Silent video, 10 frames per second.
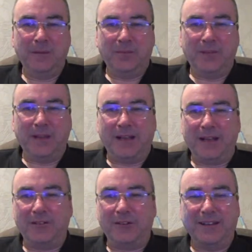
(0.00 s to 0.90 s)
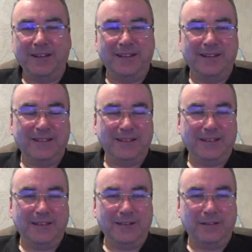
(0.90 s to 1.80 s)
and angry.
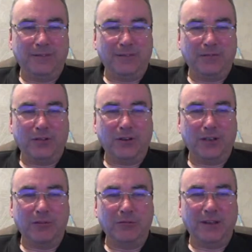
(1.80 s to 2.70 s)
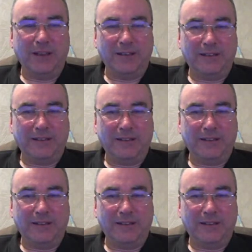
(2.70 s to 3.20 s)
You know, you've got to go there,